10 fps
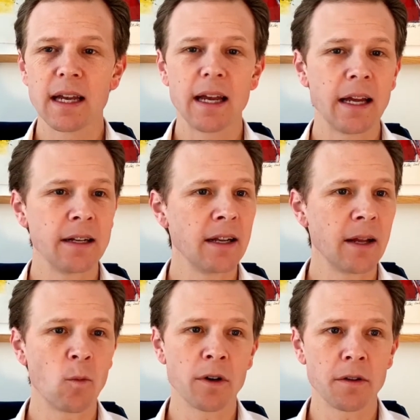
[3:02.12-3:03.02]

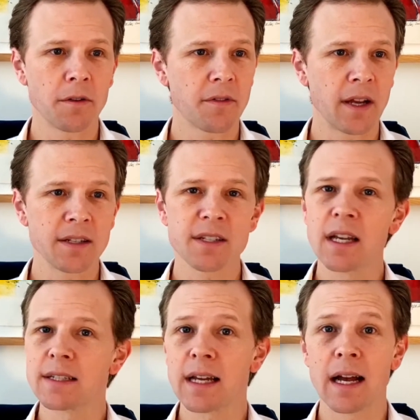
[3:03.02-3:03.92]
and one other thing, a
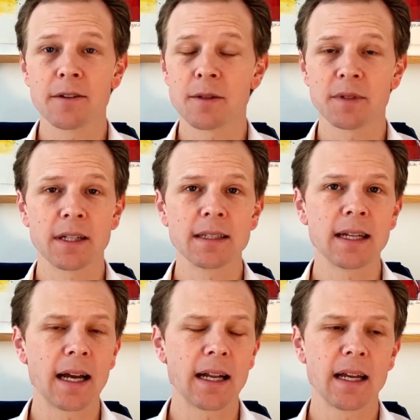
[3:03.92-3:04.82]
CSI or something like
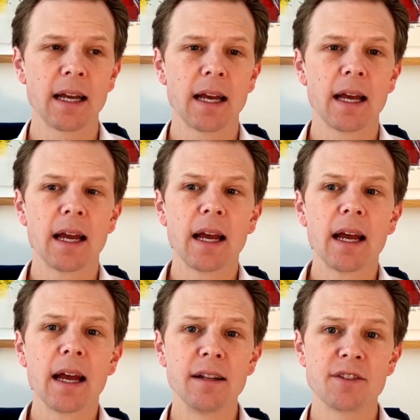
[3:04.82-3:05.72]
that.
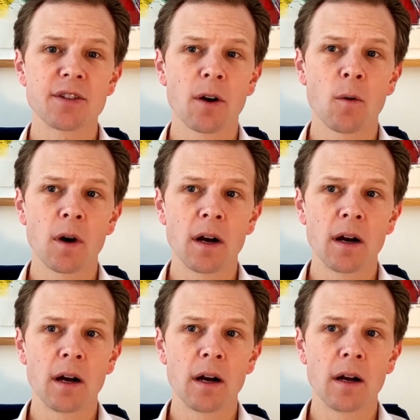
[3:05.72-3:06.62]
And
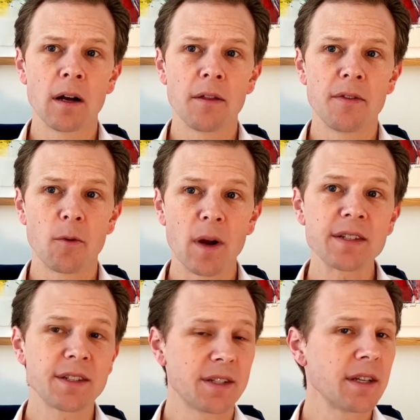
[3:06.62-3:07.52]
so the
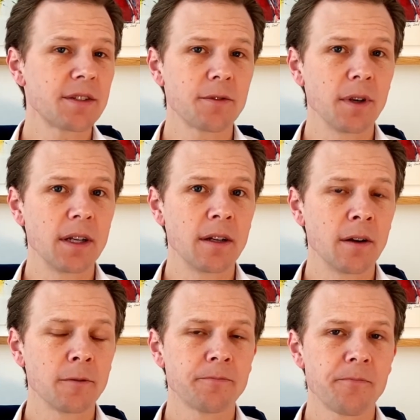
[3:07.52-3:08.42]
rest is history,
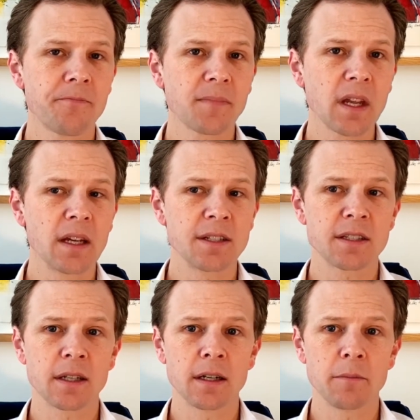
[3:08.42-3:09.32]

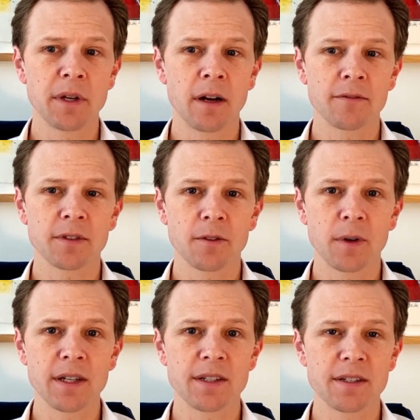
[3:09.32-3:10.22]
It's been off to the
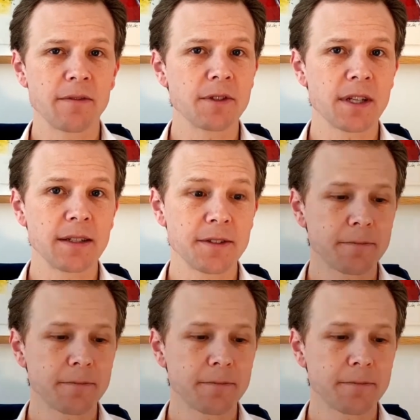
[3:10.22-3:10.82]
races ever since.